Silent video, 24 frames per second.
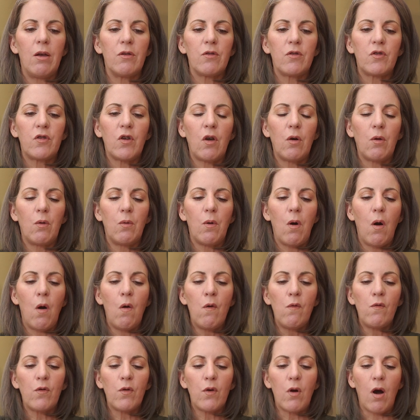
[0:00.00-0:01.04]
So
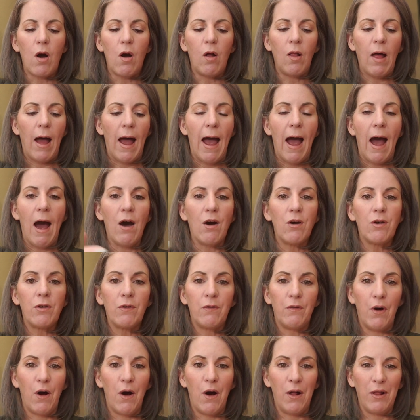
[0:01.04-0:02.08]
overall, out
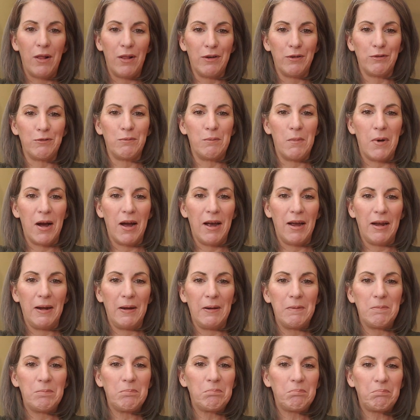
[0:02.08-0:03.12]
of all of my